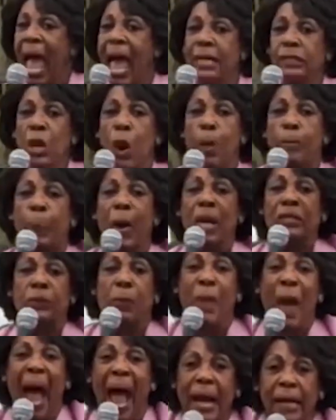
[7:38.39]
And you
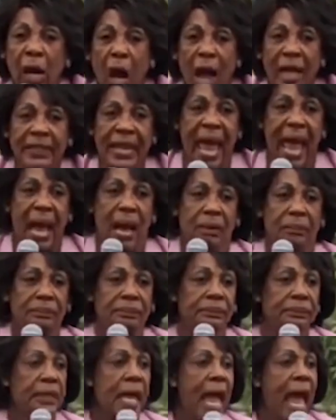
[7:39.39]
push back on them.